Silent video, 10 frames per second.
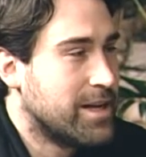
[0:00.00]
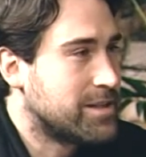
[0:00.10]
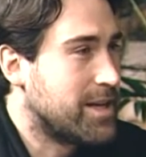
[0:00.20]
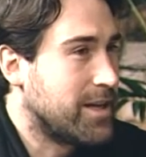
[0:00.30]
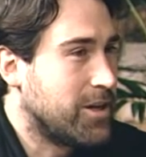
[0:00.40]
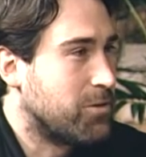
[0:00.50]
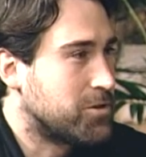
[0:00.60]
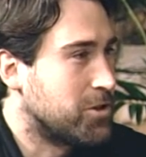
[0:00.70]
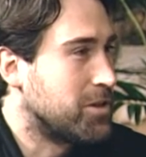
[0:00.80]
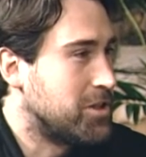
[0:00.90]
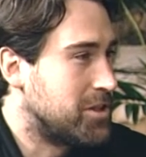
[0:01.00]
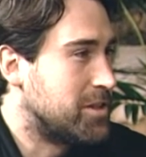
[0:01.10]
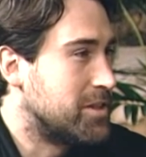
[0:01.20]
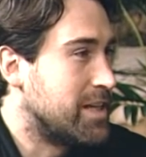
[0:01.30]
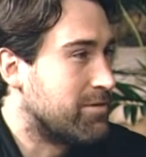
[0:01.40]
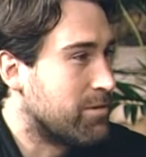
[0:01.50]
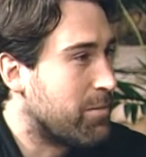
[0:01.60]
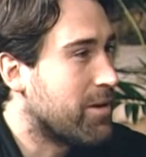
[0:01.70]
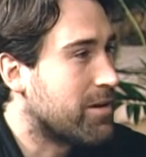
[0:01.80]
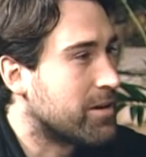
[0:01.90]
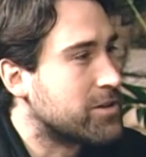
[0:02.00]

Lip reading: like saying, Turkey should secede from America.